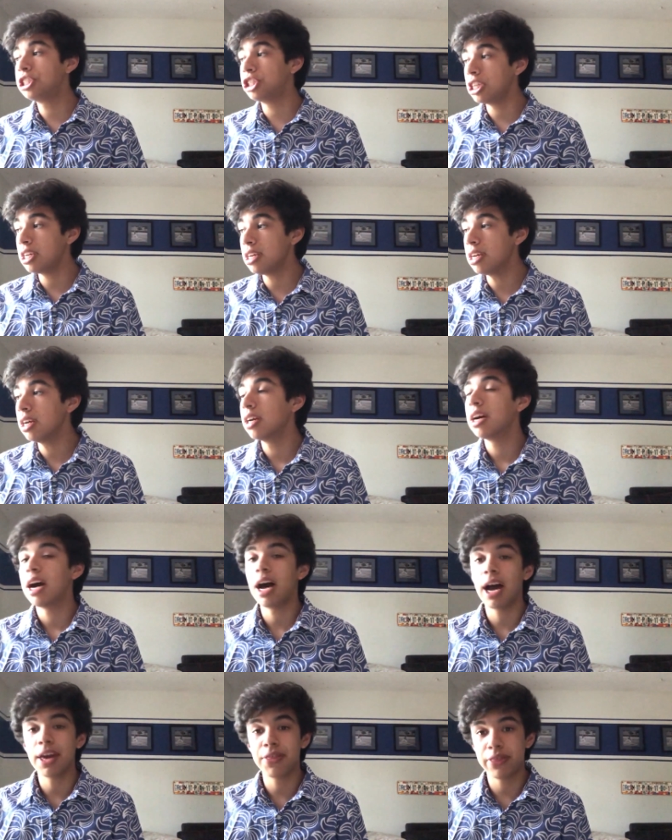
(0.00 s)
golly
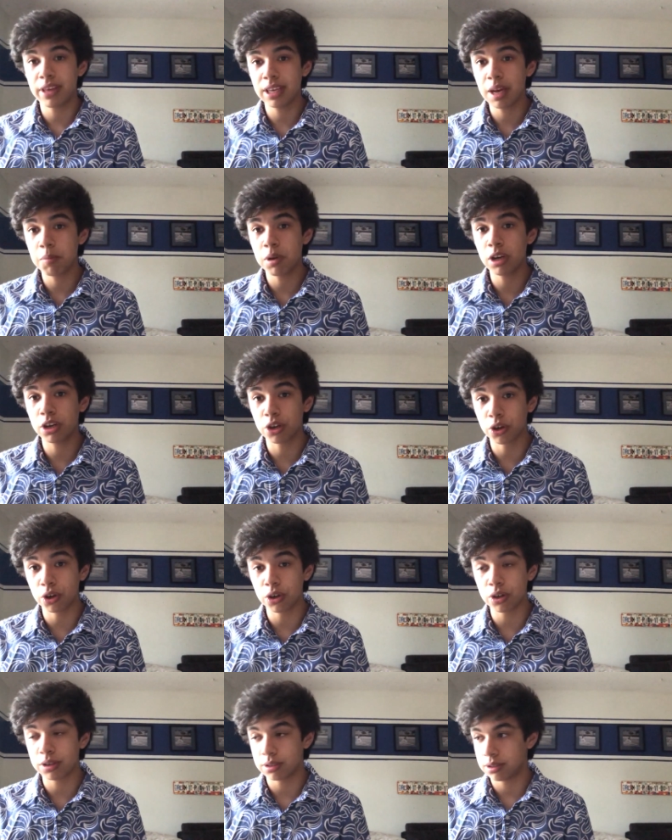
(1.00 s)
gee, I think
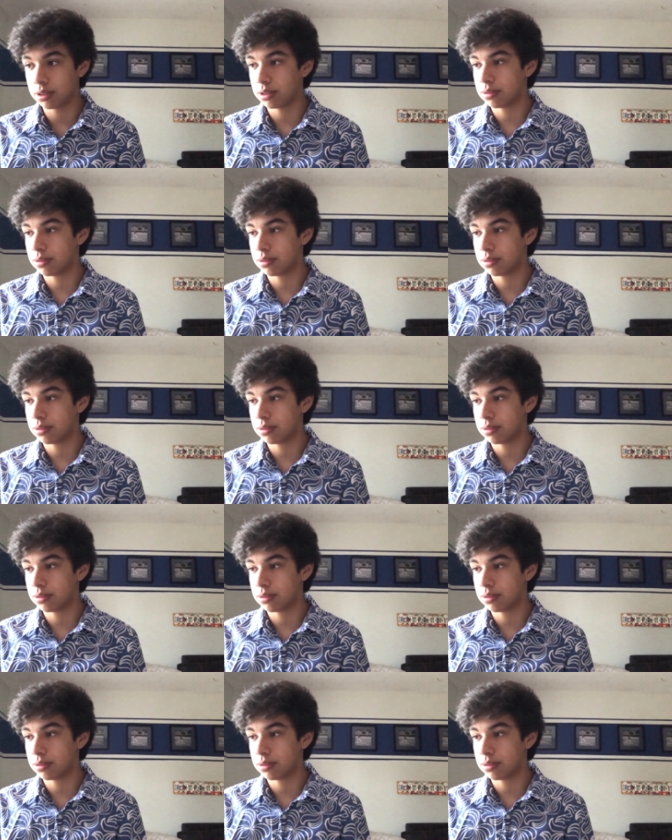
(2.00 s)
I'm gonna.